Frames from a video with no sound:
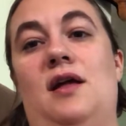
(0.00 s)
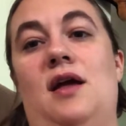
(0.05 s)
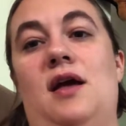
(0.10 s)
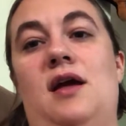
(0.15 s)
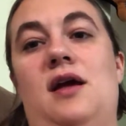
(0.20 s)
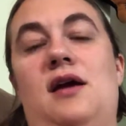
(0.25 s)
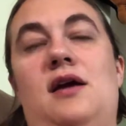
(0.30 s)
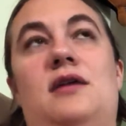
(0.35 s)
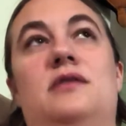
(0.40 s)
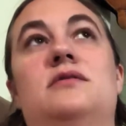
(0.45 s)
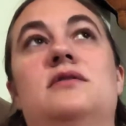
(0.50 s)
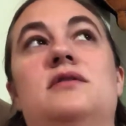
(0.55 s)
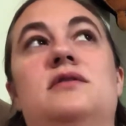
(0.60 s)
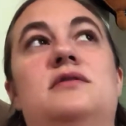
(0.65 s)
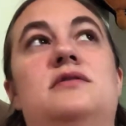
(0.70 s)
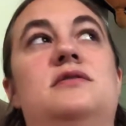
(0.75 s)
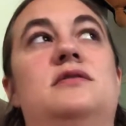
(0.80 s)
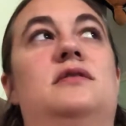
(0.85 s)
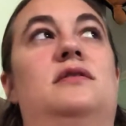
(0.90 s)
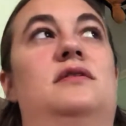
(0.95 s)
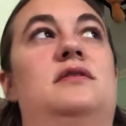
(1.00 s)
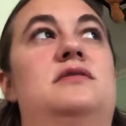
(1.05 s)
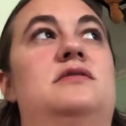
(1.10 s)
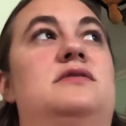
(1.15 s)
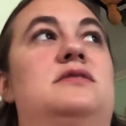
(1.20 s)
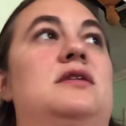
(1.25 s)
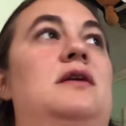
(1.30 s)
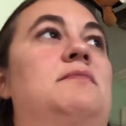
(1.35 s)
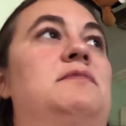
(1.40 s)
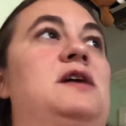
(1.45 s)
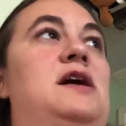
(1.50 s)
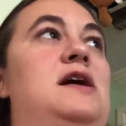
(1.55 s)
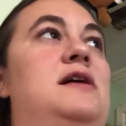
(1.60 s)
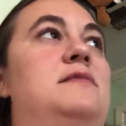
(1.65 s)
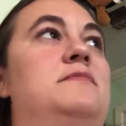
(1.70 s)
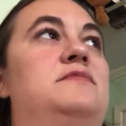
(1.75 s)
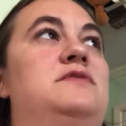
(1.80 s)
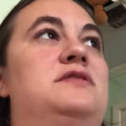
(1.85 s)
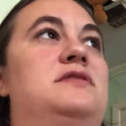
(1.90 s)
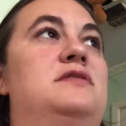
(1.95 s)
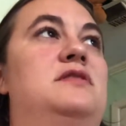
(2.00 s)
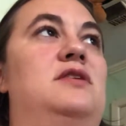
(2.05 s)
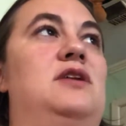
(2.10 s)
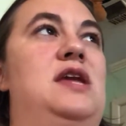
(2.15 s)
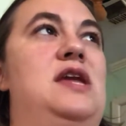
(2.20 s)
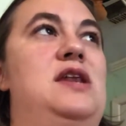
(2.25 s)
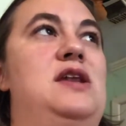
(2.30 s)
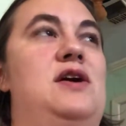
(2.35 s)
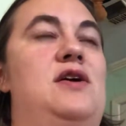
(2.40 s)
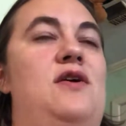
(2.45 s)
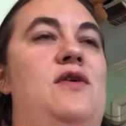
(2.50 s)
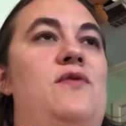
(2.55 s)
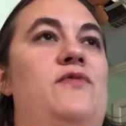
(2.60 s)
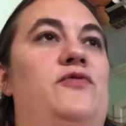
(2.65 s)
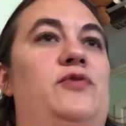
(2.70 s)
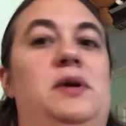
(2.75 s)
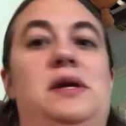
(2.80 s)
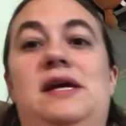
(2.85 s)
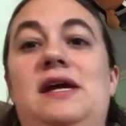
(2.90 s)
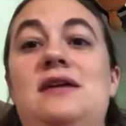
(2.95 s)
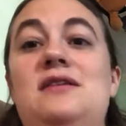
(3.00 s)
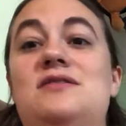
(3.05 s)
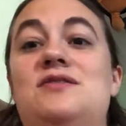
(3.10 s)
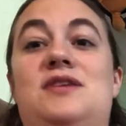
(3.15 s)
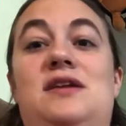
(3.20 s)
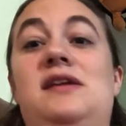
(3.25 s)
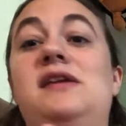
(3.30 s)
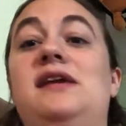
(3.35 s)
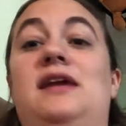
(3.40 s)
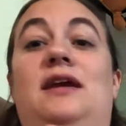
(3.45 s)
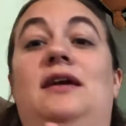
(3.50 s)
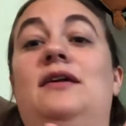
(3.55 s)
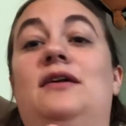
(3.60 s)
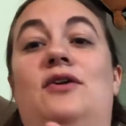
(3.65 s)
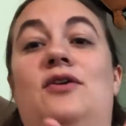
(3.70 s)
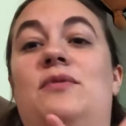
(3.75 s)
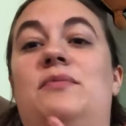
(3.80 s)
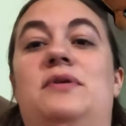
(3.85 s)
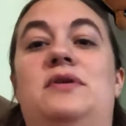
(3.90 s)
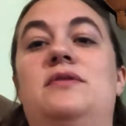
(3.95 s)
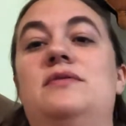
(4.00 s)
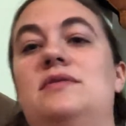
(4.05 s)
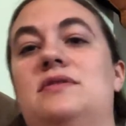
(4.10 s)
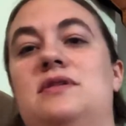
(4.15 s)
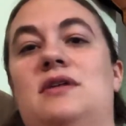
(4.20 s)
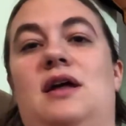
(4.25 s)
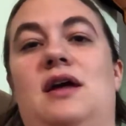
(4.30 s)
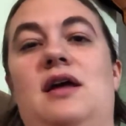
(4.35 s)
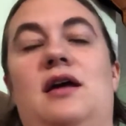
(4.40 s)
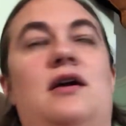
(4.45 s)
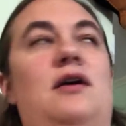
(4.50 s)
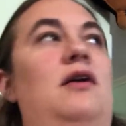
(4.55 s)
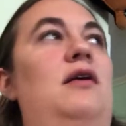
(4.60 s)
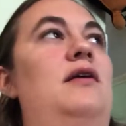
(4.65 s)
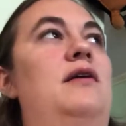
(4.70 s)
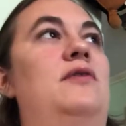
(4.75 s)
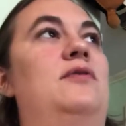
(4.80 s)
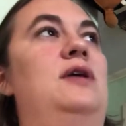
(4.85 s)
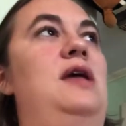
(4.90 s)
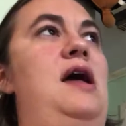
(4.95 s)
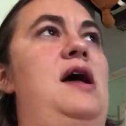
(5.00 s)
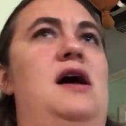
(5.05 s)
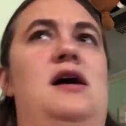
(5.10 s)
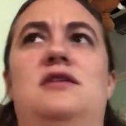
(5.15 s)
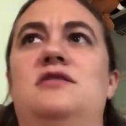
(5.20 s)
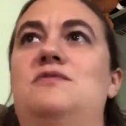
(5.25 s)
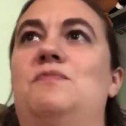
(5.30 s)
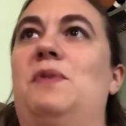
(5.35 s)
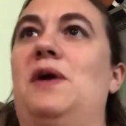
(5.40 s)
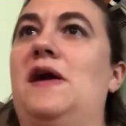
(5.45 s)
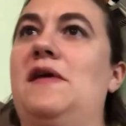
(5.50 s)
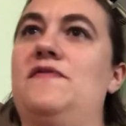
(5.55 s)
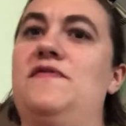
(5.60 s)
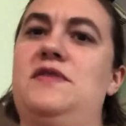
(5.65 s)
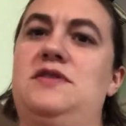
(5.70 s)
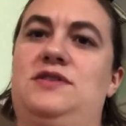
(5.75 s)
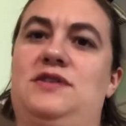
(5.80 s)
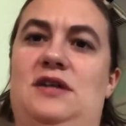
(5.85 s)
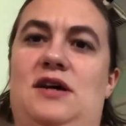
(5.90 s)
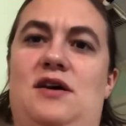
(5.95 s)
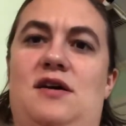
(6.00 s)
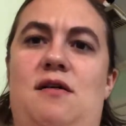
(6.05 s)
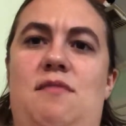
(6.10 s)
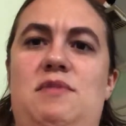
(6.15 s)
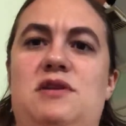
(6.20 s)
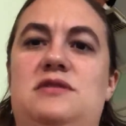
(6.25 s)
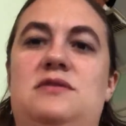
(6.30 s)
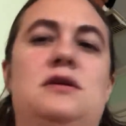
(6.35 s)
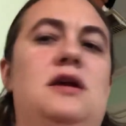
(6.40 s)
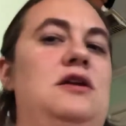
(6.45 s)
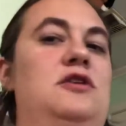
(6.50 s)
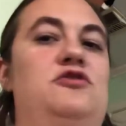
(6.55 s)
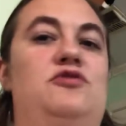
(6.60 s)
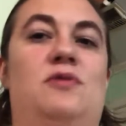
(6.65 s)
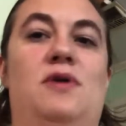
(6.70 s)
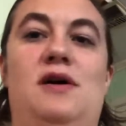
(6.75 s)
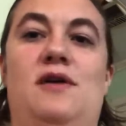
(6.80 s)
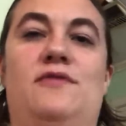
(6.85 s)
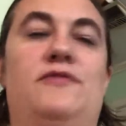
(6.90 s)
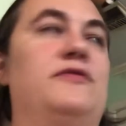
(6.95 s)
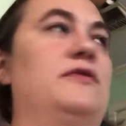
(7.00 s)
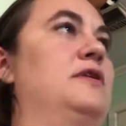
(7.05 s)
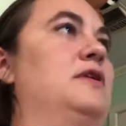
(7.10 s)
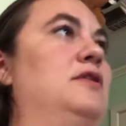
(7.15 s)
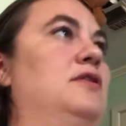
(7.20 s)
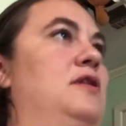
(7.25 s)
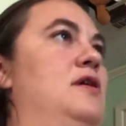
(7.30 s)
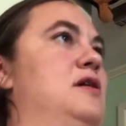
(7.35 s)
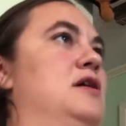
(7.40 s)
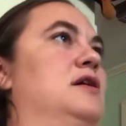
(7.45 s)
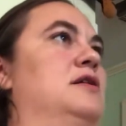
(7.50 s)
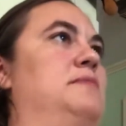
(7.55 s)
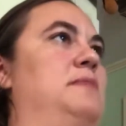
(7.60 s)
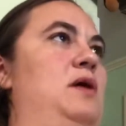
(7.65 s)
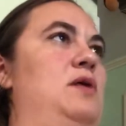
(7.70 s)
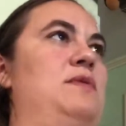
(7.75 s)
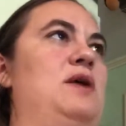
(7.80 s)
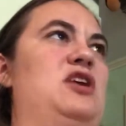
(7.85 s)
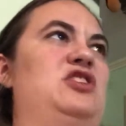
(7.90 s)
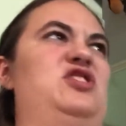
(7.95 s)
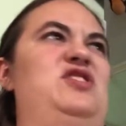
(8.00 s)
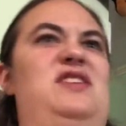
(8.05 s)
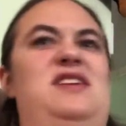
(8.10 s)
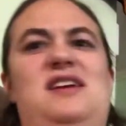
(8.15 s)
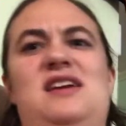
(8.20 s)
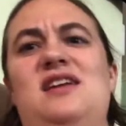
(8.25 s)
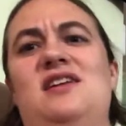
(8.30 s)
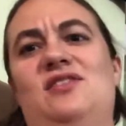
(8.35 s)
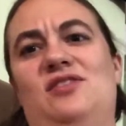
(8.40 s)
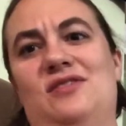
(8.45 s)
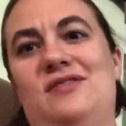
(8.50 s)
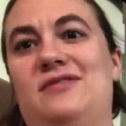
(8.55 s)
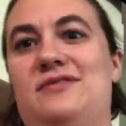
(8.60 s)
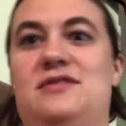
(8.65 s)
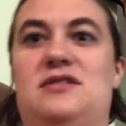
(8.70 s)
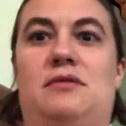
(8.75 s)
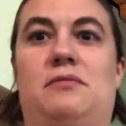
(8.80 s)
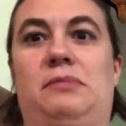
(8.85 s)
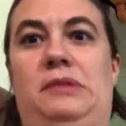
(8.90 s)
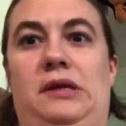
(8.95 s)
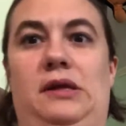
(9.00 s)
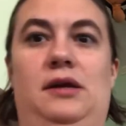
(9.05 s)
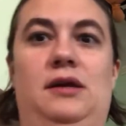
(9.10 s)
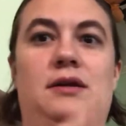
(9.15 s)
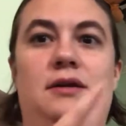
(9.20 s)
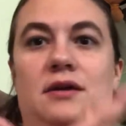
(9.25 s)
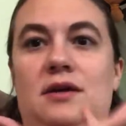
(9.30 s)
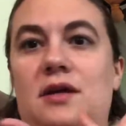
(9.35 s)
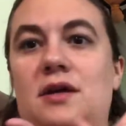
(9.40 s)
and sometimes, forget to eat almost. Like, oh yeah, it's breakfast time. It's like 12 o'clock. Maybe I should eat a little something.